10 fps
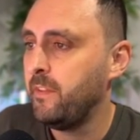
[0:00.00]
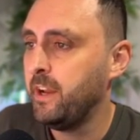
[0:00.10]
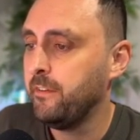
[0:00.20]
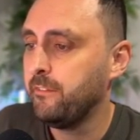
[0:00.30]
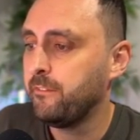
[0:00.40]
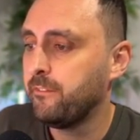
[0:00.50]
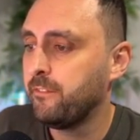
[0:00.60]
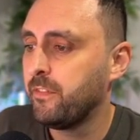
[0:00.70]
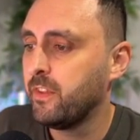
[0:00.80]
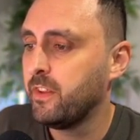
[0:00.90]
Now,
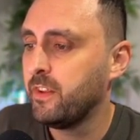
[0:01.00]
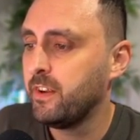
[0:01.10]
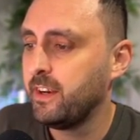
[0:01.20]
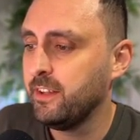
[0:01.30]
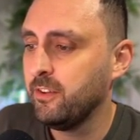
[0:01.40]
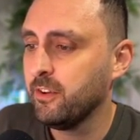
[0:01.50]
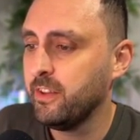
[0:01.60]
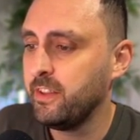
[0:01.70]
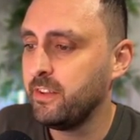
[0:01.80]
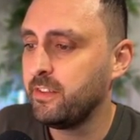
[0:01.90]
let's look
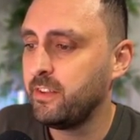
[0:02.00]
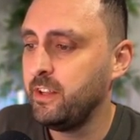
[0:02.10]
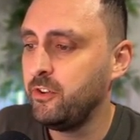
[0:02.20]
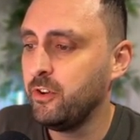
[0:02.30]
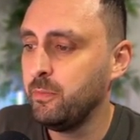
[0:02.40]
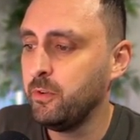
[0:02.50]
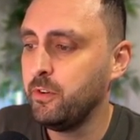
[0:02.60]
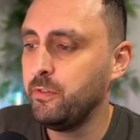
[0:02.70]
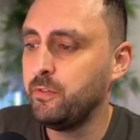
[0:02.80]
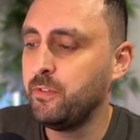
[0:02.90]
at this in terms
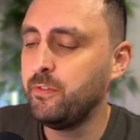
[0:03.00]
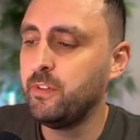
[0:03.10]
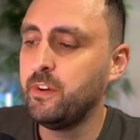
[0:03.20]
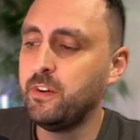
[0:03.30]
of